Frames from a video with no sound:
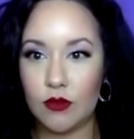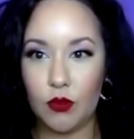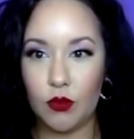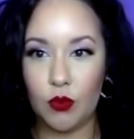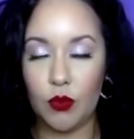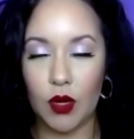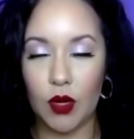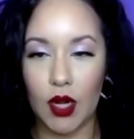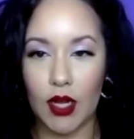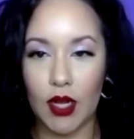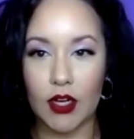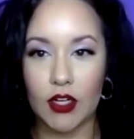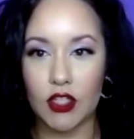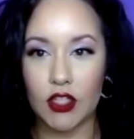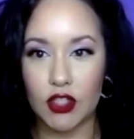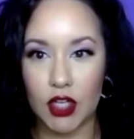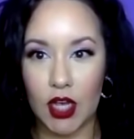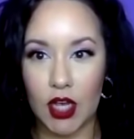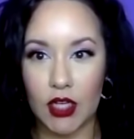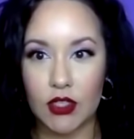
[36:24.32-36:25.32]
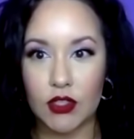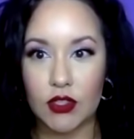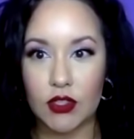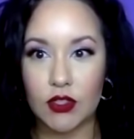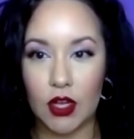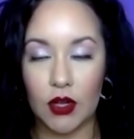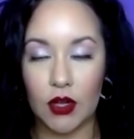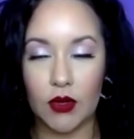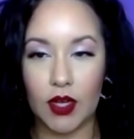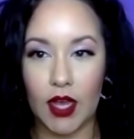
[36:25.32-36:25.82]
we're not here to judge,
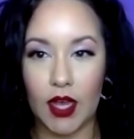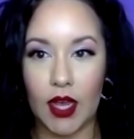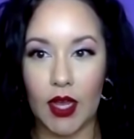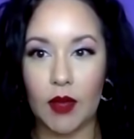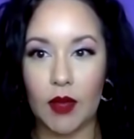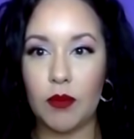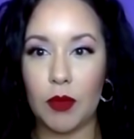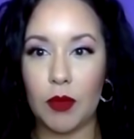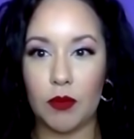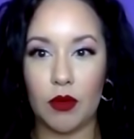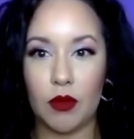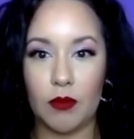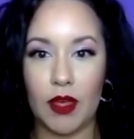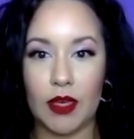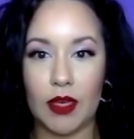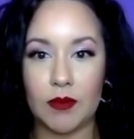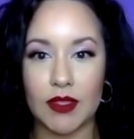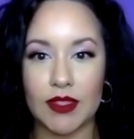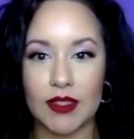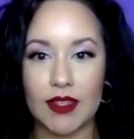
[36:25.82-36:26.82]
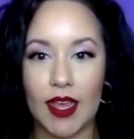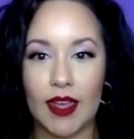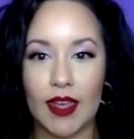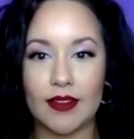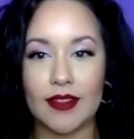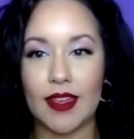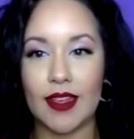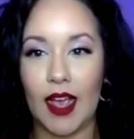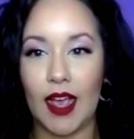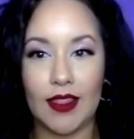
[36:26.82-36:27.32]
okay? People make mistakes.
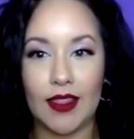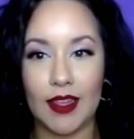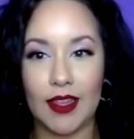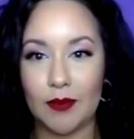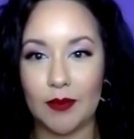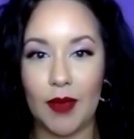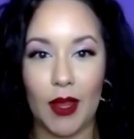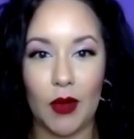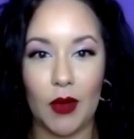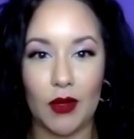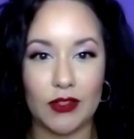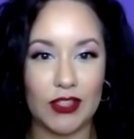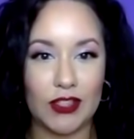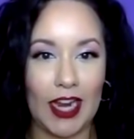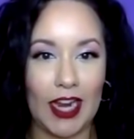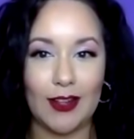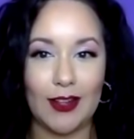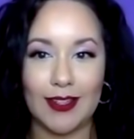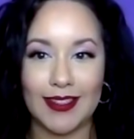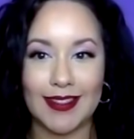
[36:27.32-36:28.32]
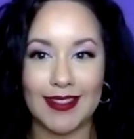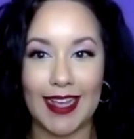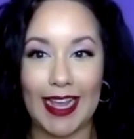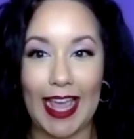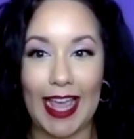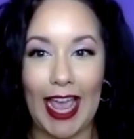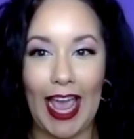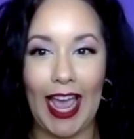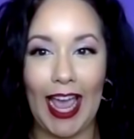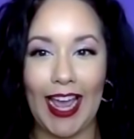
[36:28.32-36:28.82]
I think my whole channel is like,
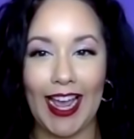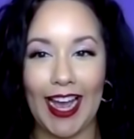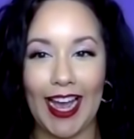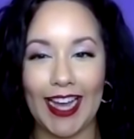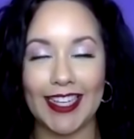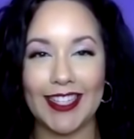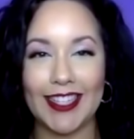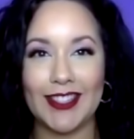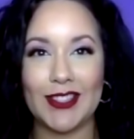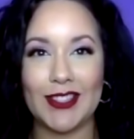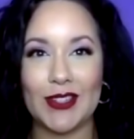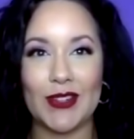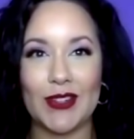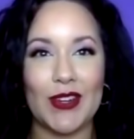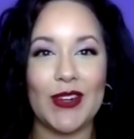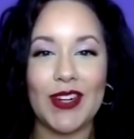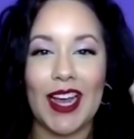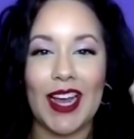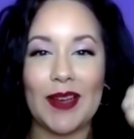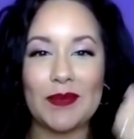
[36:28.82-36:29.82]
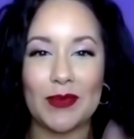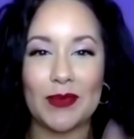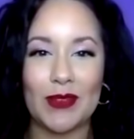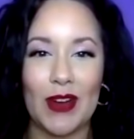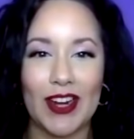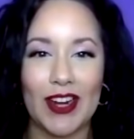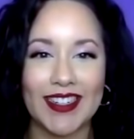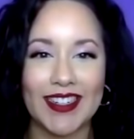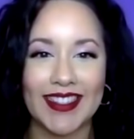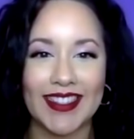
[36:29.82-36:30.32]
hey, I screwed up
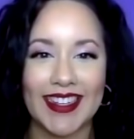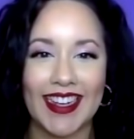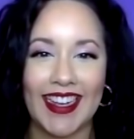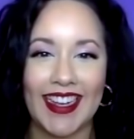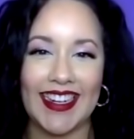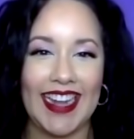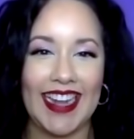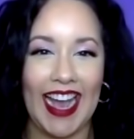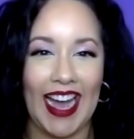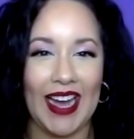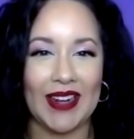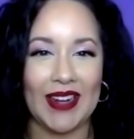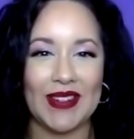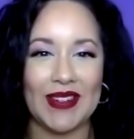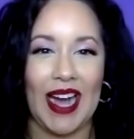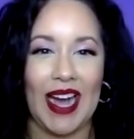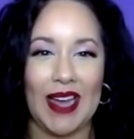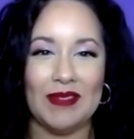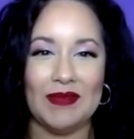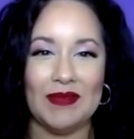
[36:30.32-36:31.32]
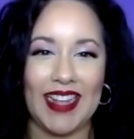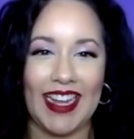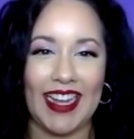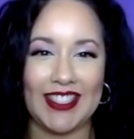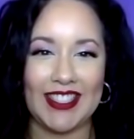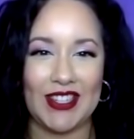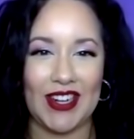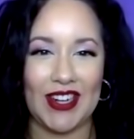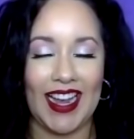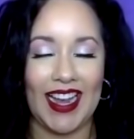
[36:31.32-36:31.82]
royally, and now I'm like
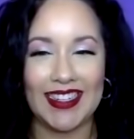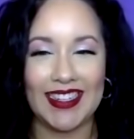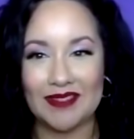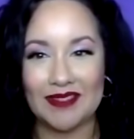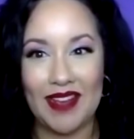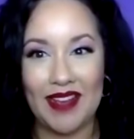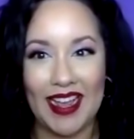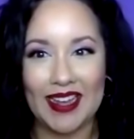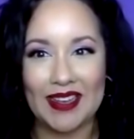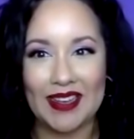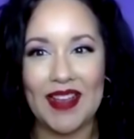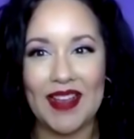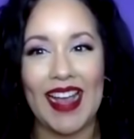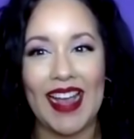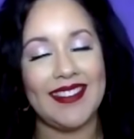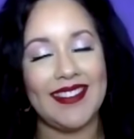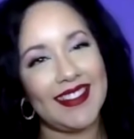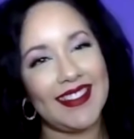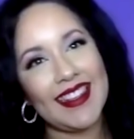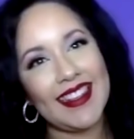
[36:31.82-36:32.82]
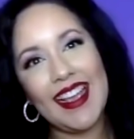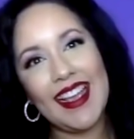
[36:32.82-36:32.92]
trying to make amends.